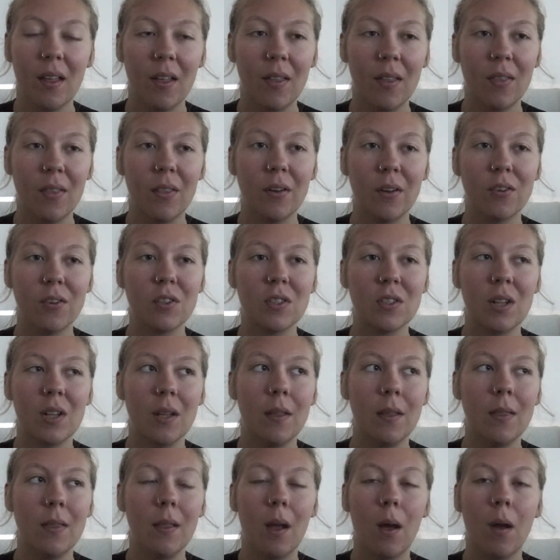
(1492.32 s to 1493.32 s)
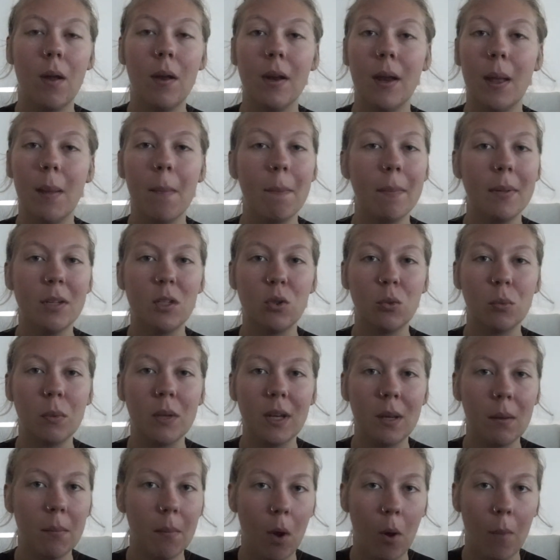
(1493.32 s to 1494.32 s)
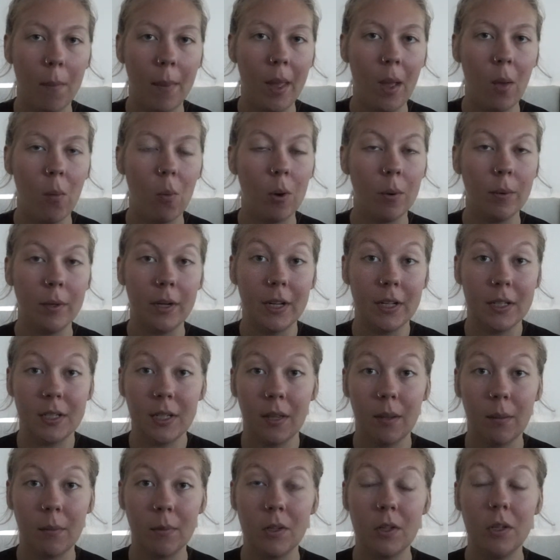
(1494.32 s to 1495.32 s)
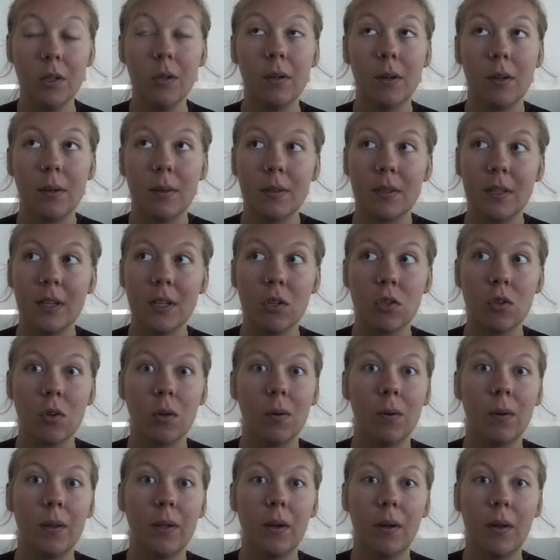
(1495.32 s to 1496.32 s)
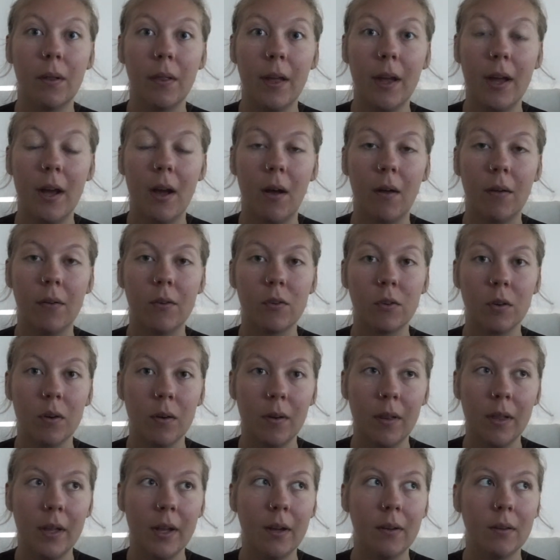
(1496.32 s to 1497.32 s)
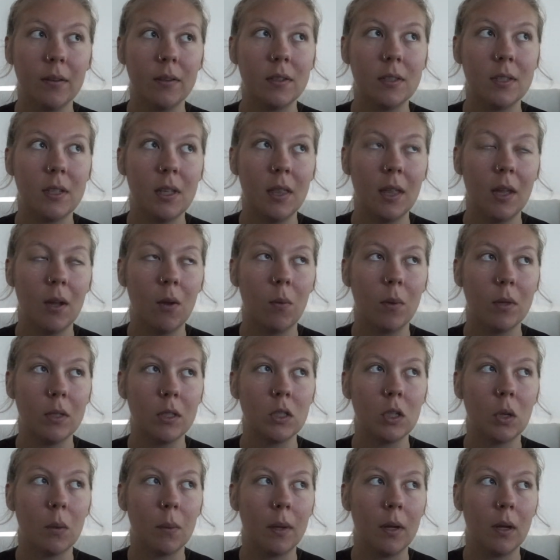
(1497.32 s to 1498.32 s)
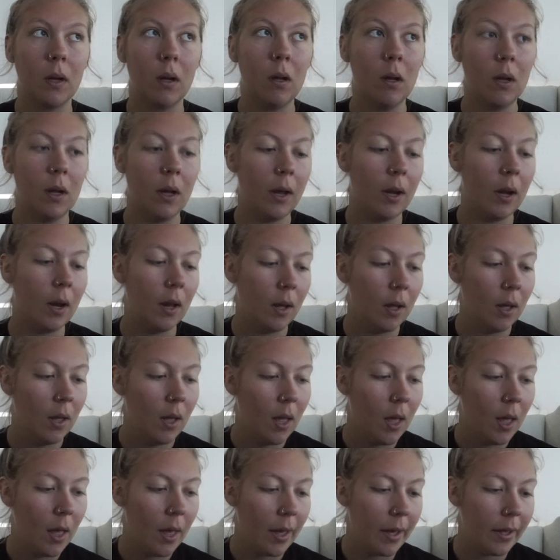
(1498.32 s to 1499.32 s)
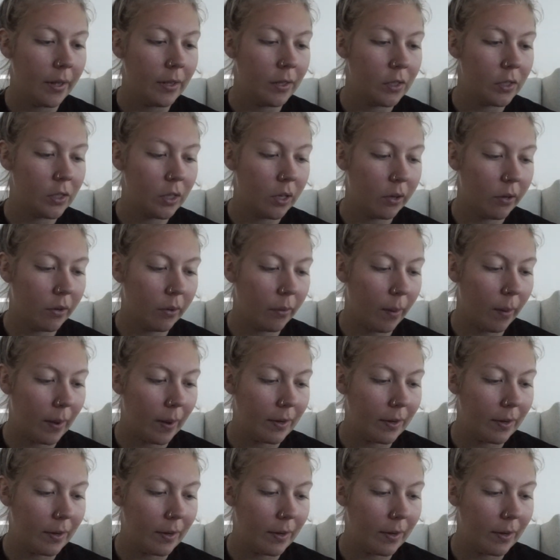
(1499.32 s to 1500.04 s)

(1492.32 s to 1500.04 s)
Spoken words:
they're just in an in-between moment, what would I tell them to do? And I'd say journal it all out. Journal out and see like what's going on. And so I